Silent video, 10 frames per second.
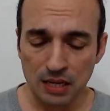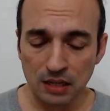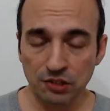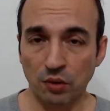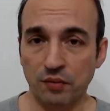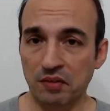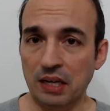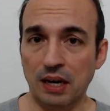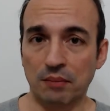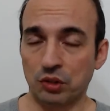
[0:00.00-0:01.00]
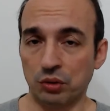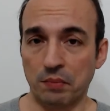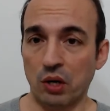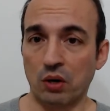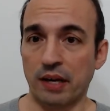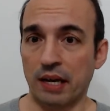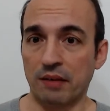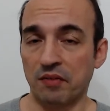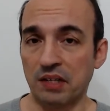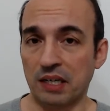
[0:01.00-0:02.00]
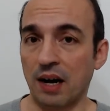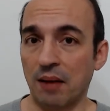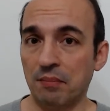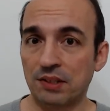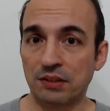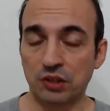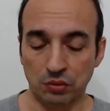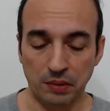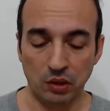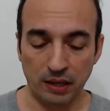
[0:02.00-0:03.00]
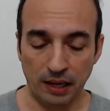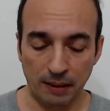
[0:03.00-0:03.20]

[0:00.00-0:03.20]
So 50 grams should be okay. 50 grams should be okay.